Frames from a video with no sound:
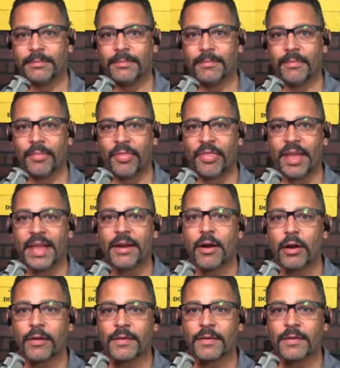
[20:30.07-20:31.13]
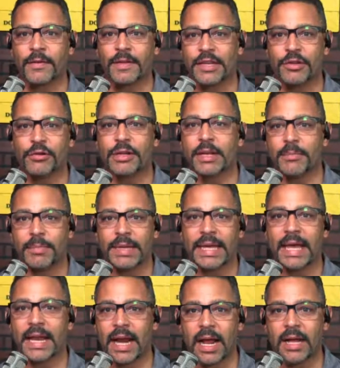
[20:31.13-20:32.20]
then all of a sudden you can be
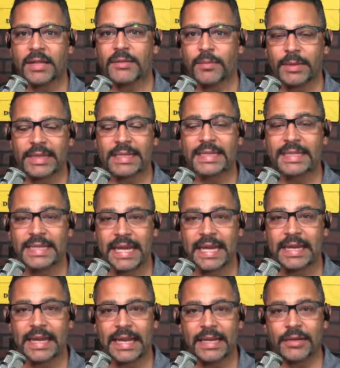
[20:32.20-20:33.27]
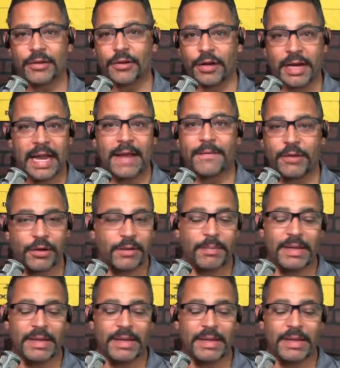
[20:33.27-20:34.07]
at odds with the state, and you're gonna have